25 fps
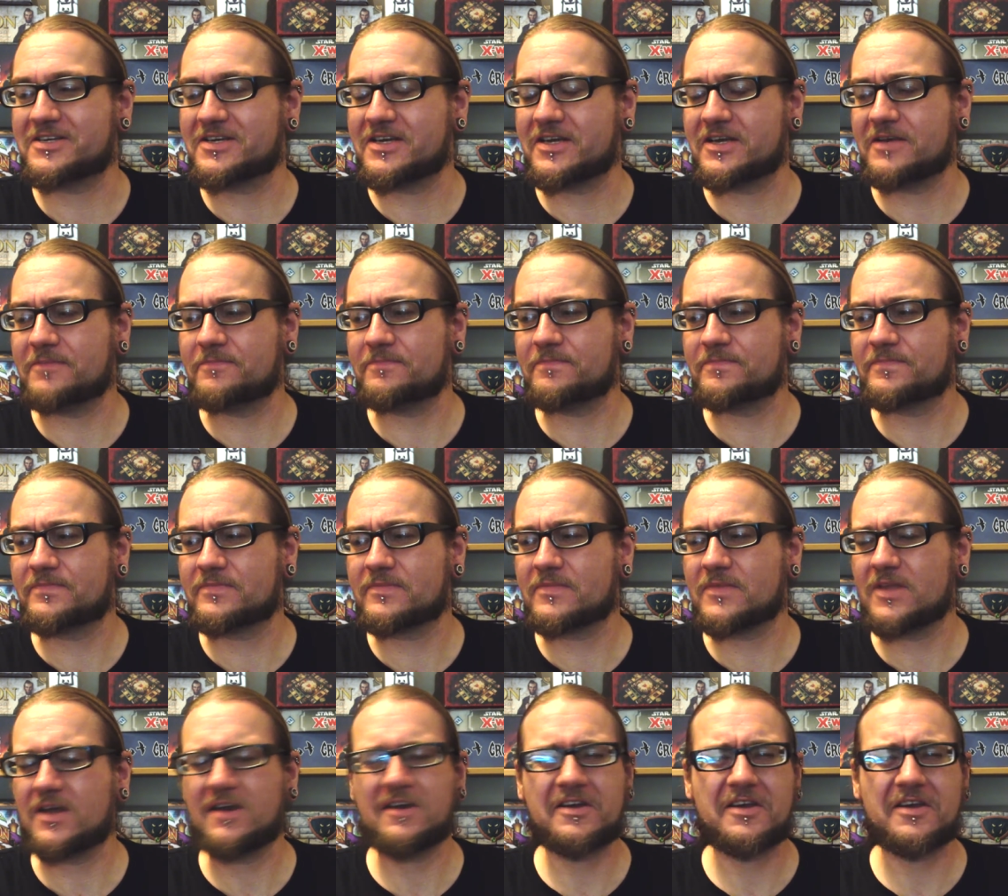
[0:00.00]
Um,
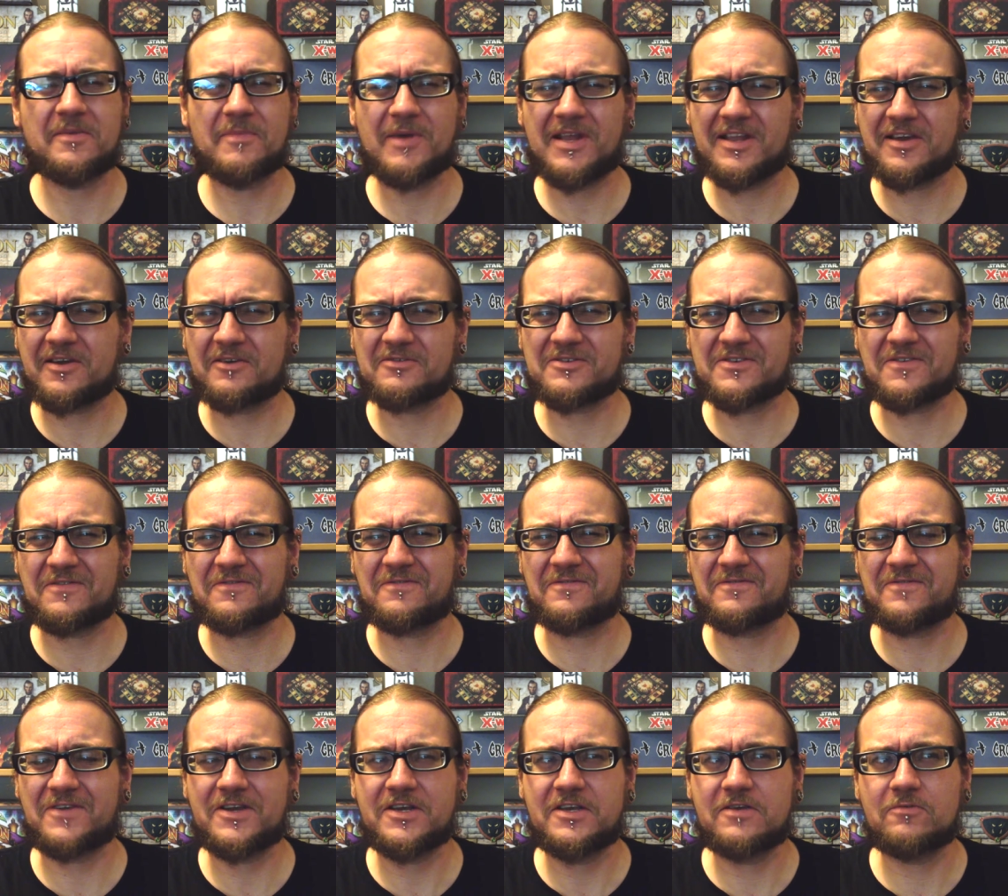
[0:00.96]
Archipelago is a
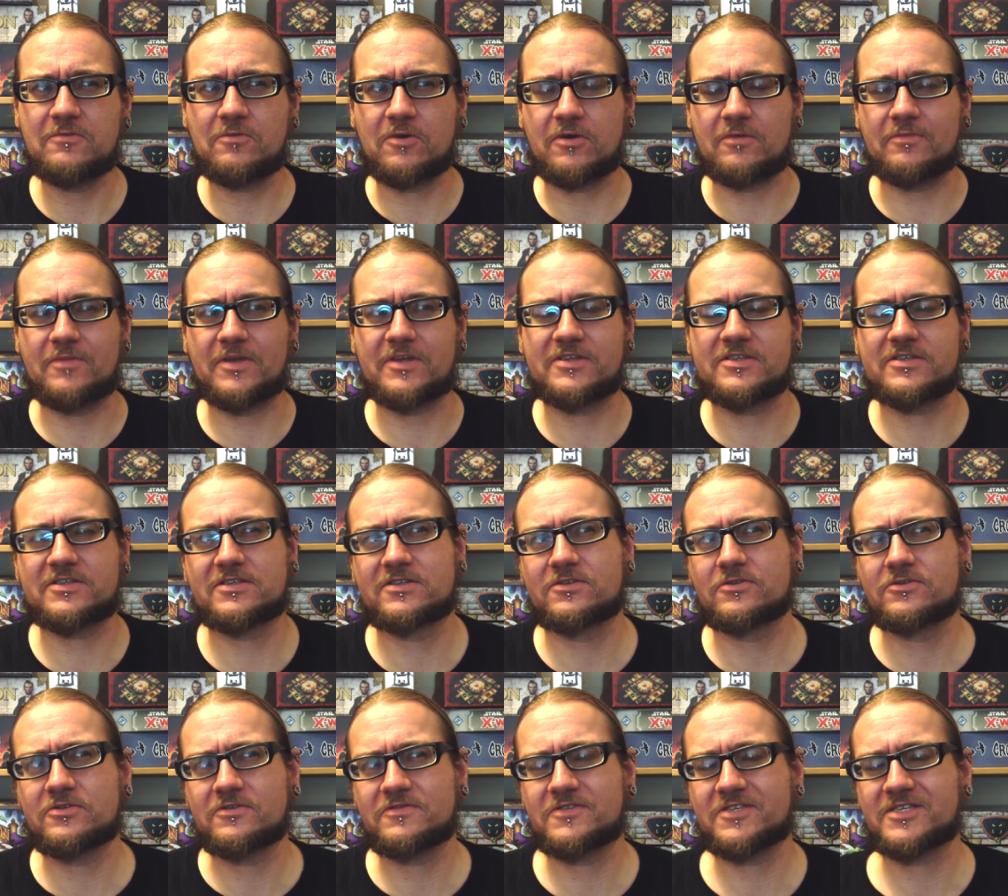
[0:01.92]
funny one because it's
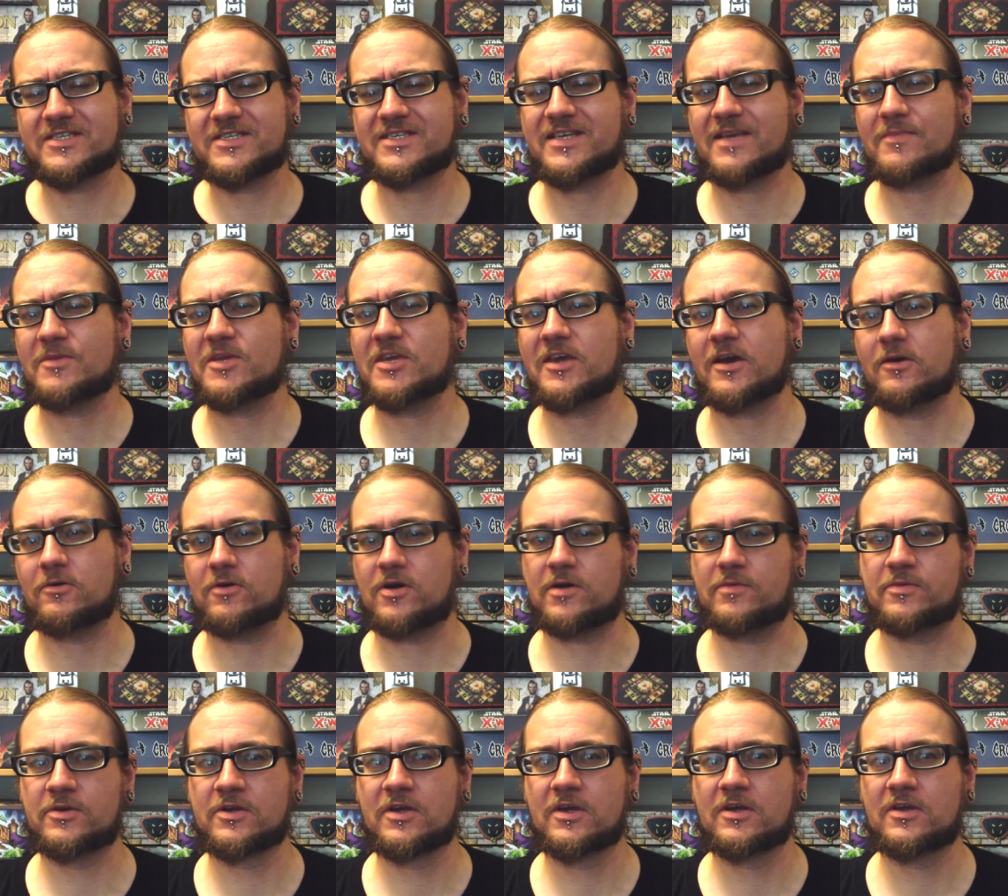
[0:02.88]
sort of
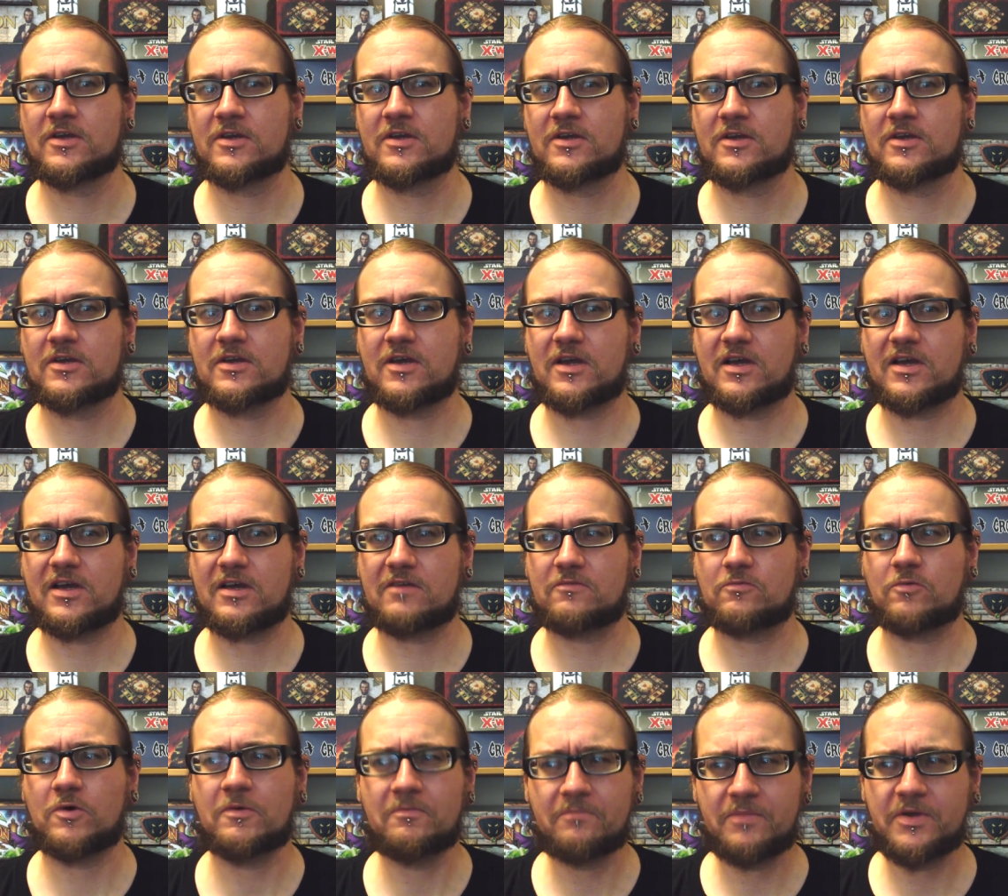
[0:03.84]
semi-co-op. Uh,
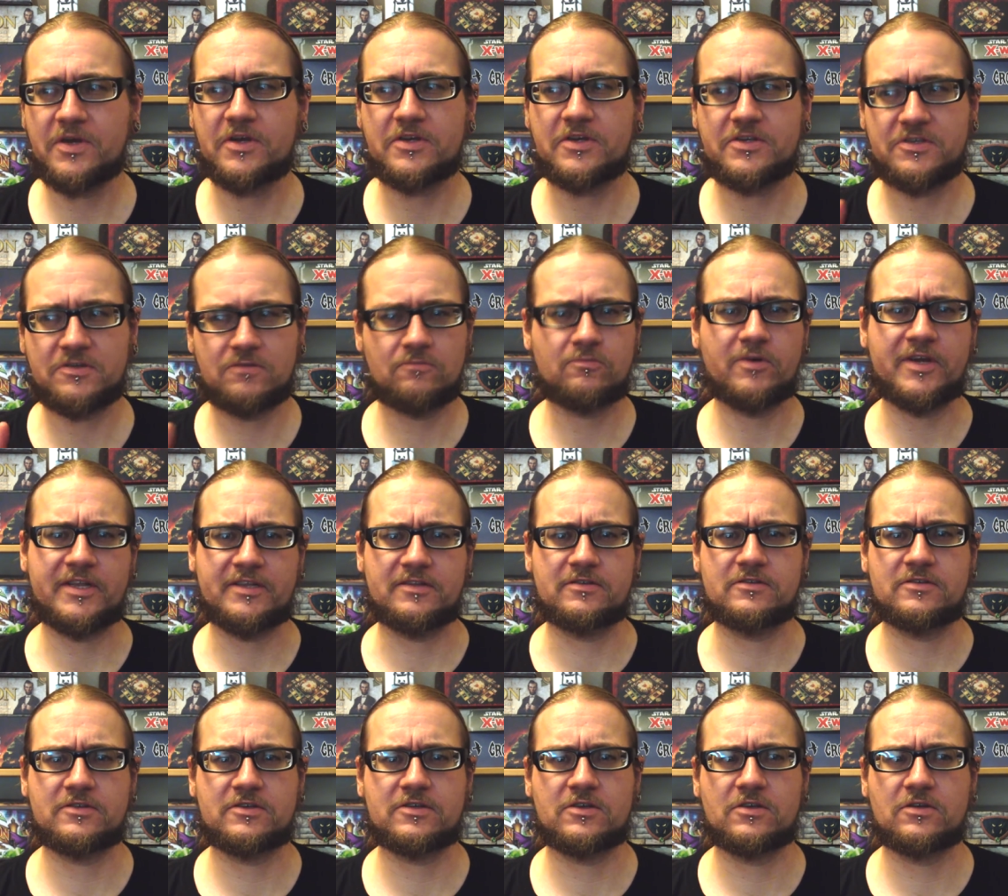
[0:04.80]
one person
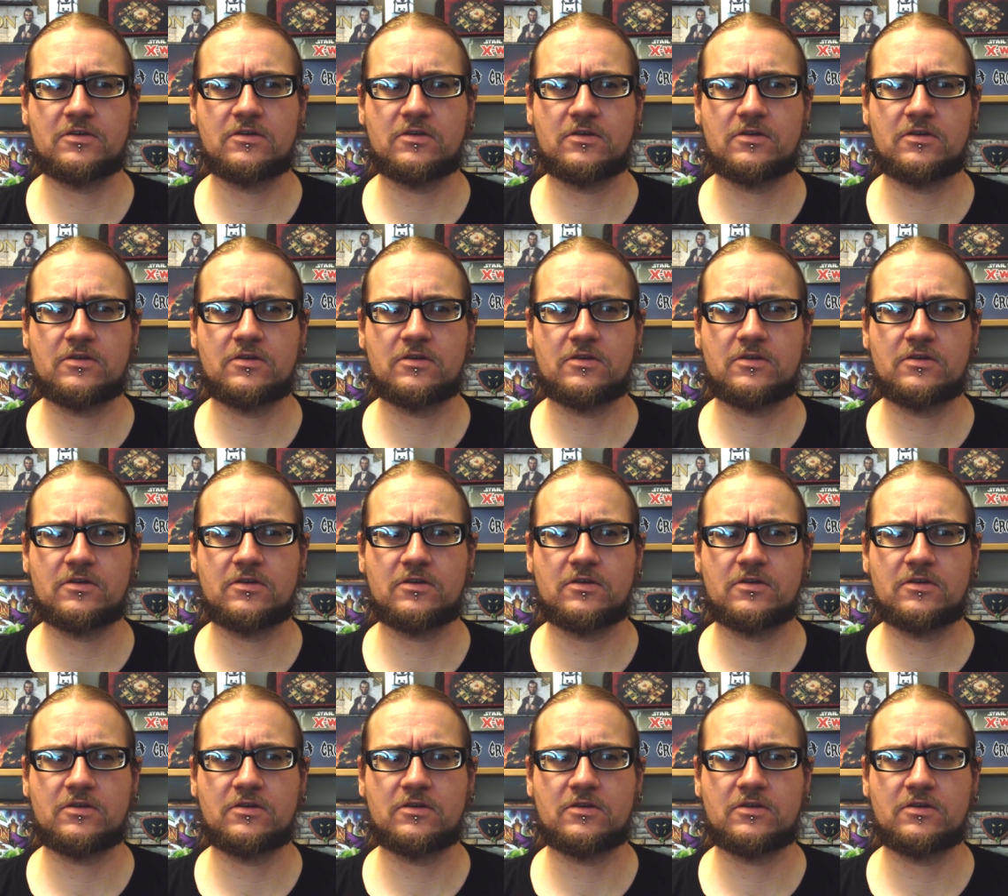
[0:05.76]
wins,